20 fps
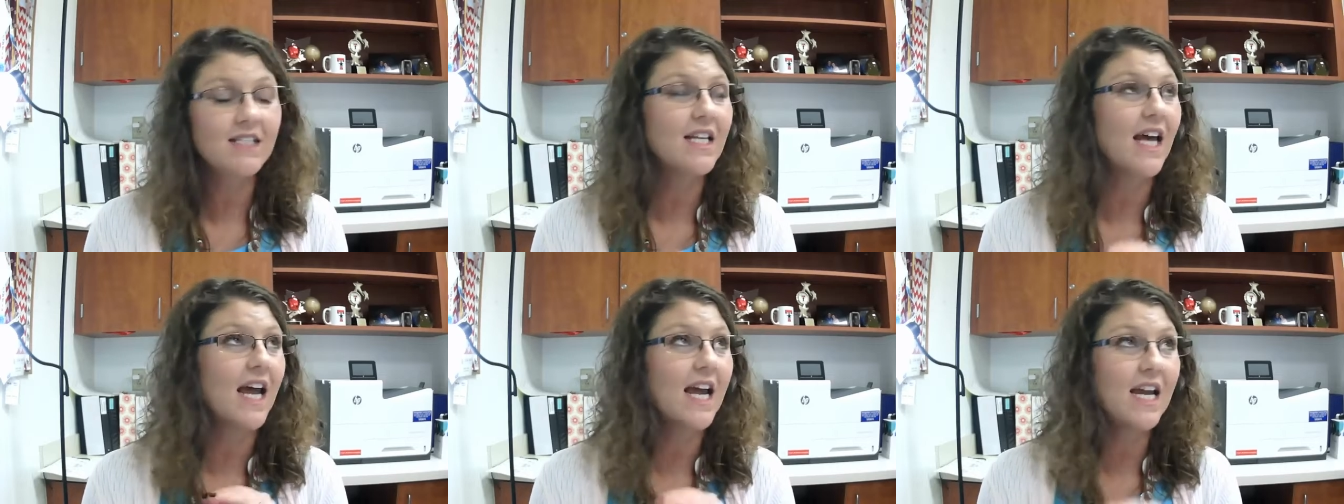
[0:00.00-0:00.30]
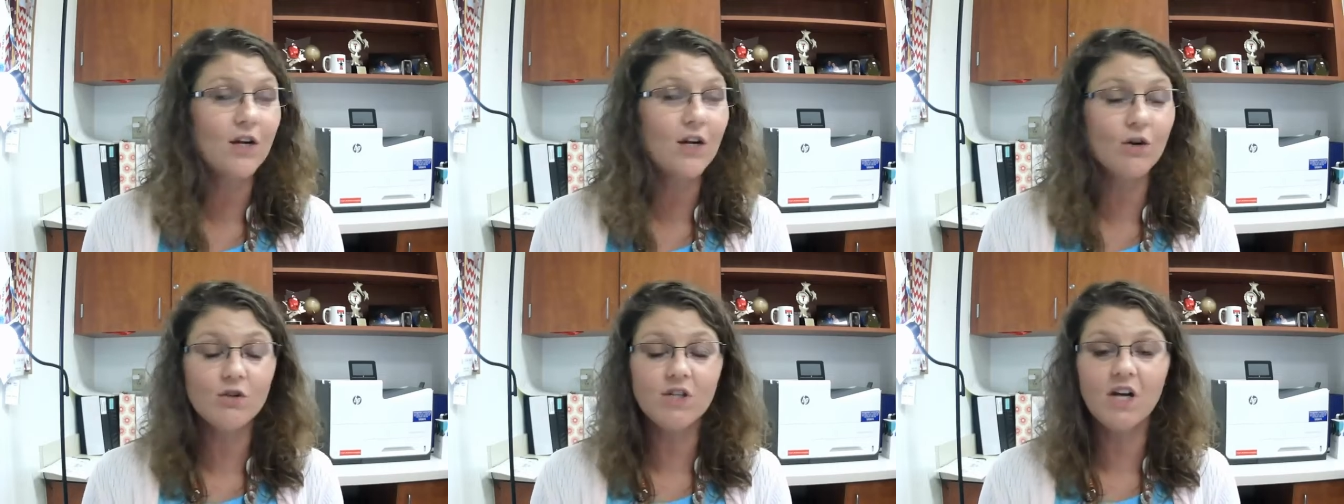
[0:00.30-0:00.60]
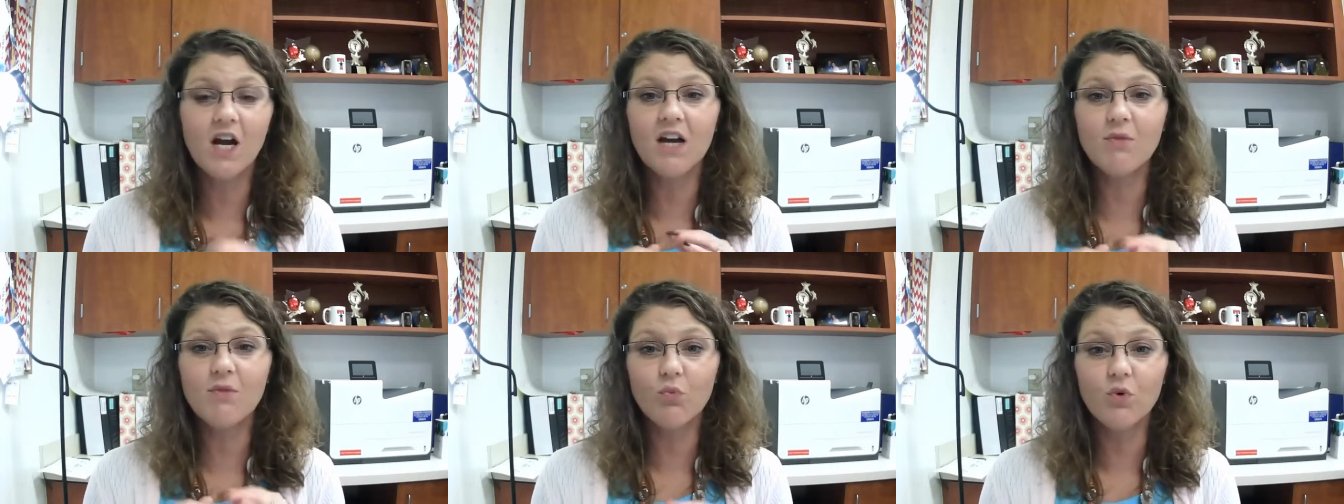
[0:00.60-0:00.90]
Take your
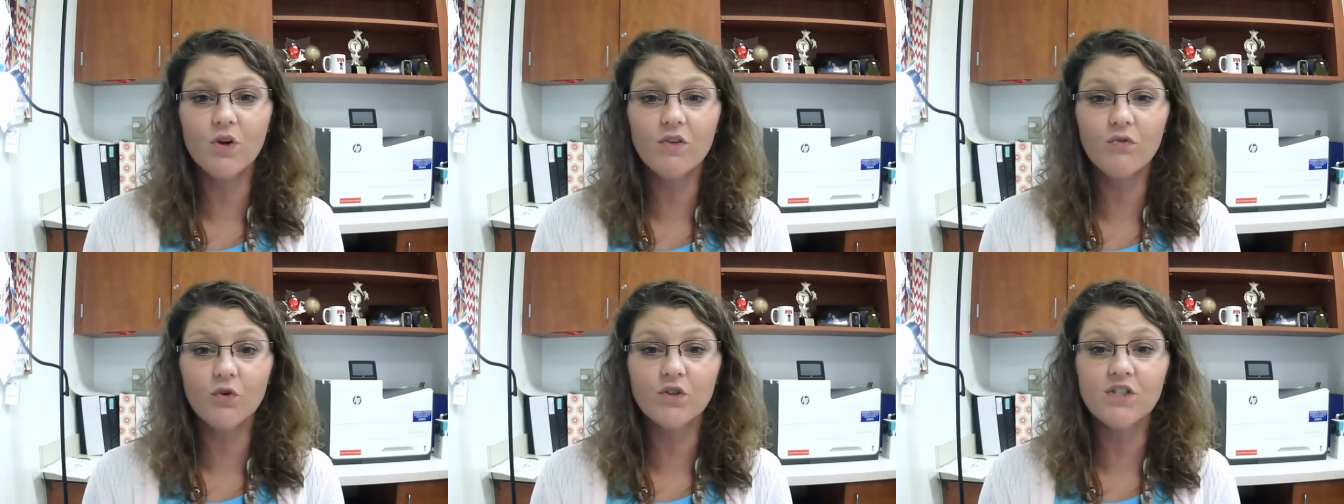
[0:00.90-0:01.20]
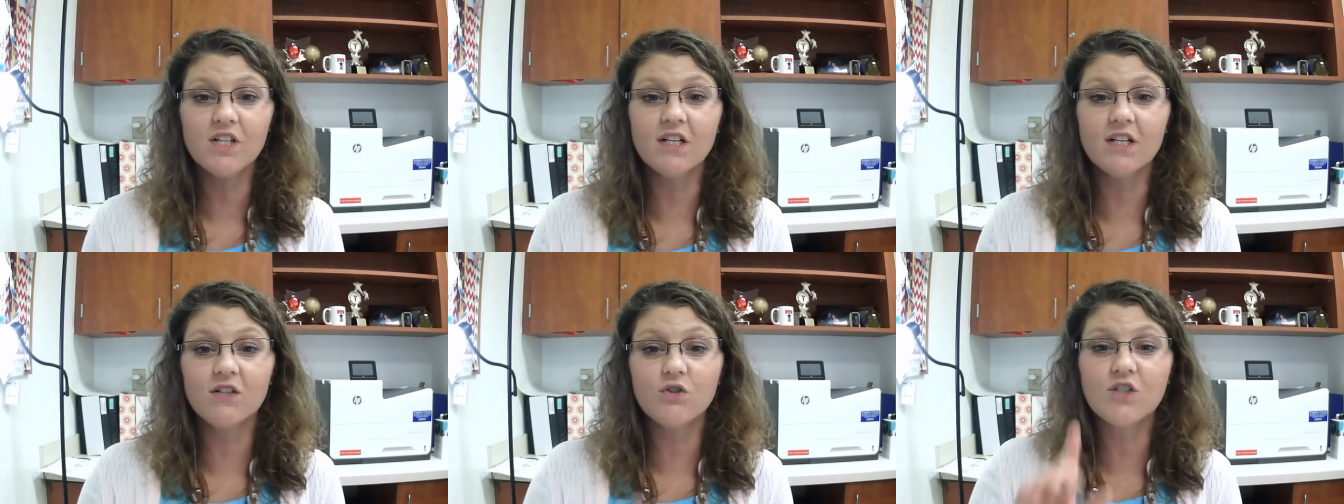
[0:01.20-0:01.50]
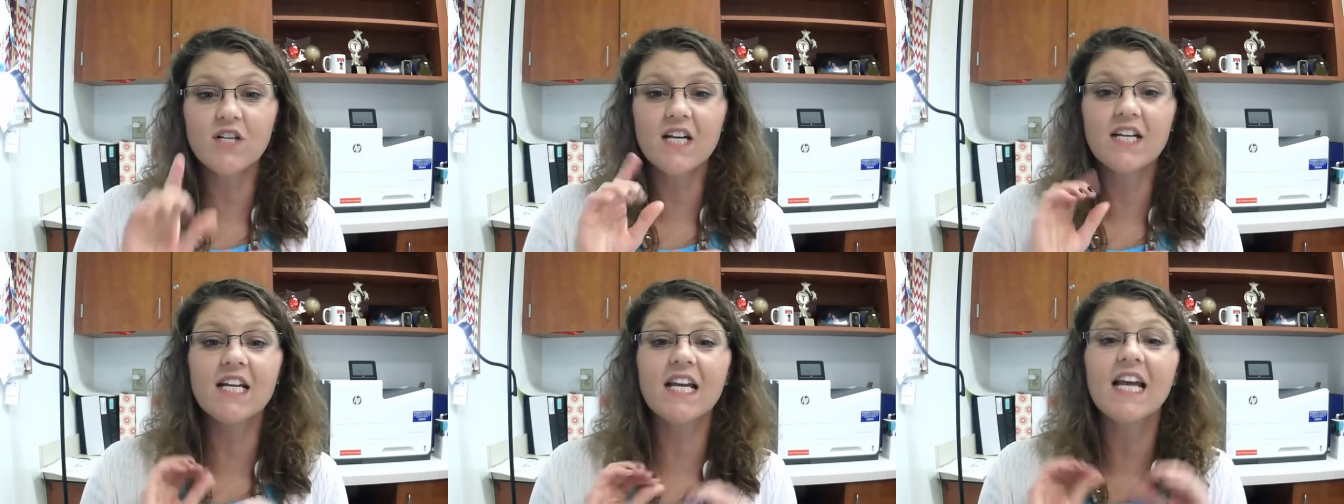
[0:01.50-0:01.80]
time, read for
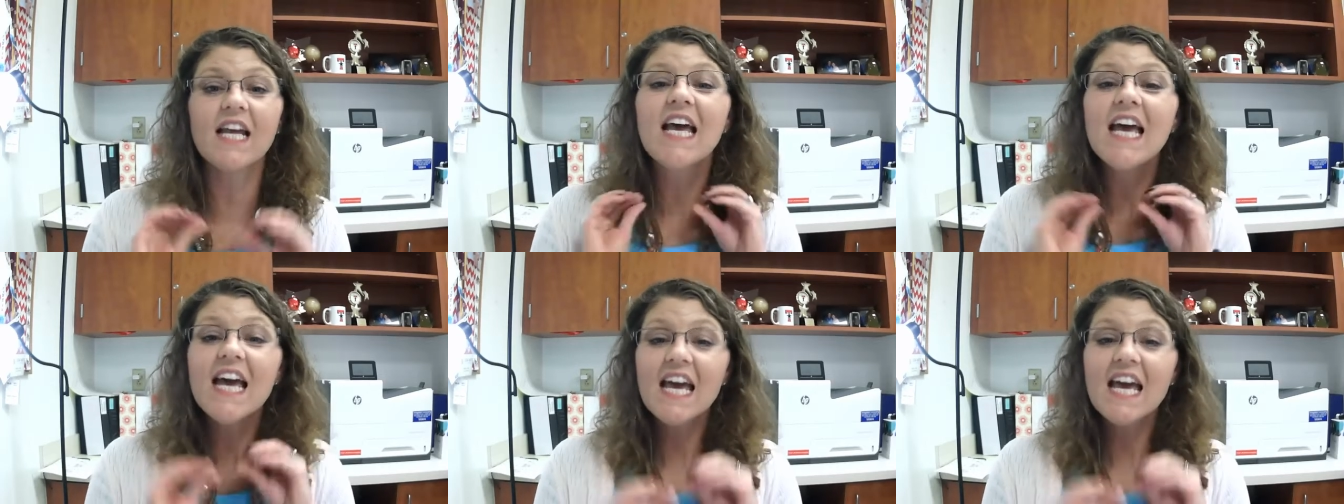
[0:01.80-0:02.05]
understanding.